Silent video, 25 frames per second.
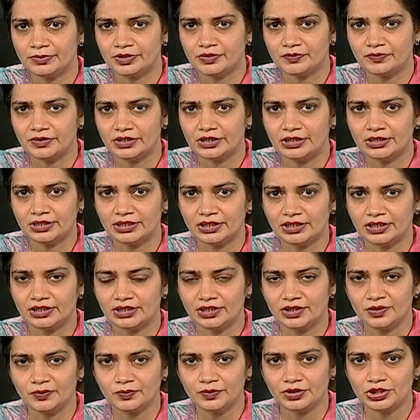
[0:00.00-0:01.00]
between the
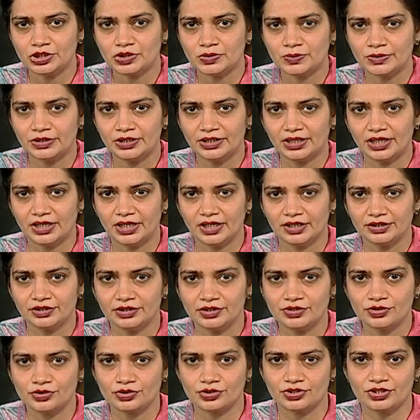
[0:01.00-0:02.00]
individual and
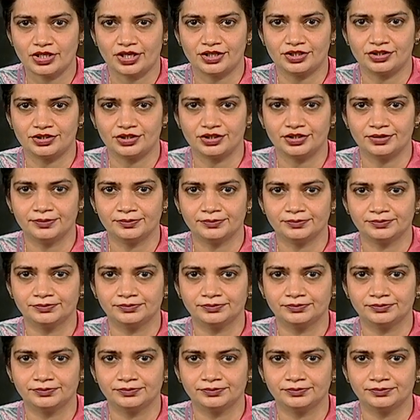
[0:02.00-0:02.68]
the society